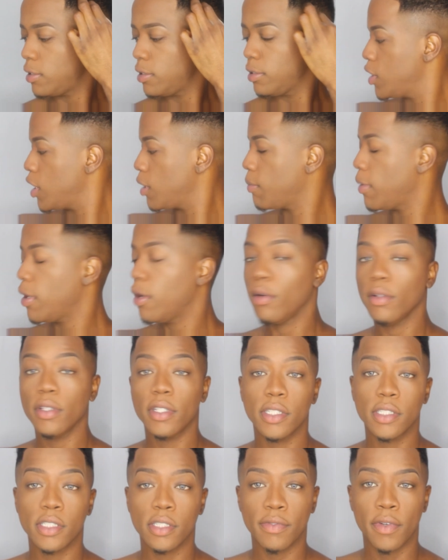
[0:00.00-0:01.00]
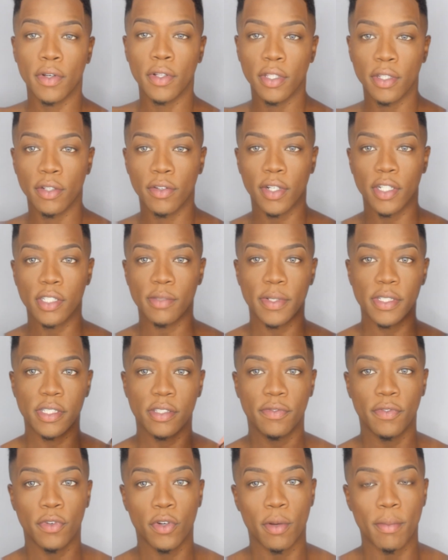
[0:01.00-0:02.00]
take my holiest of holy grails, my
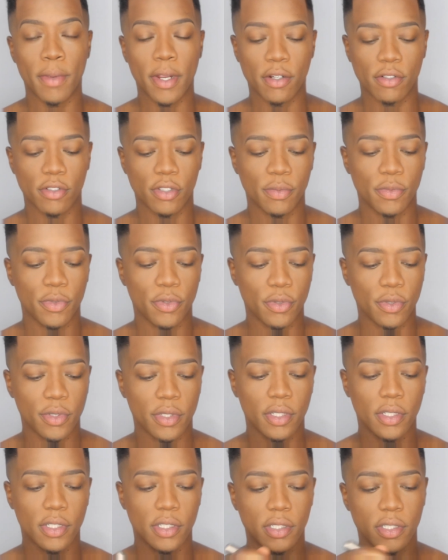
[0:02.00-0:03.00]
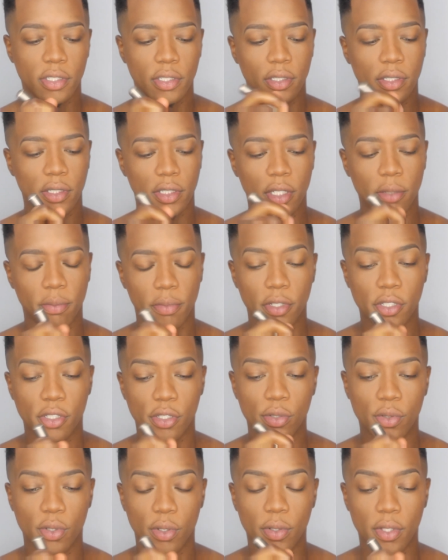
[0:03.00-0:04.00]
Sephora Microsmooth, dip
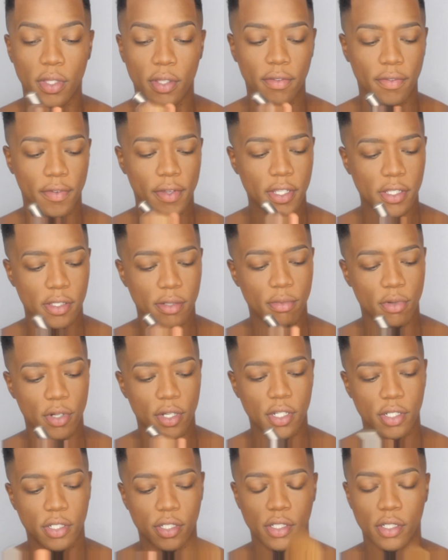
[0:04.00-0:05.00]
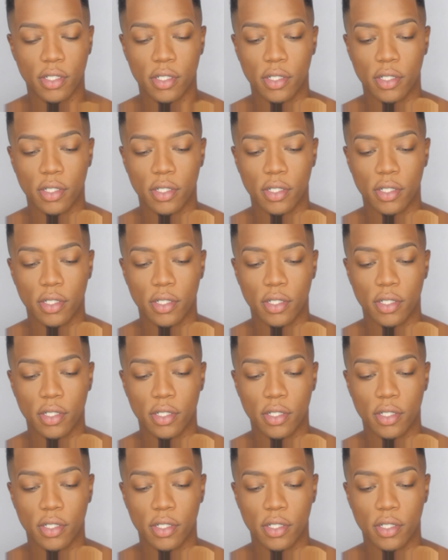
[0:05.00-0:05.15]
into it with a face brush,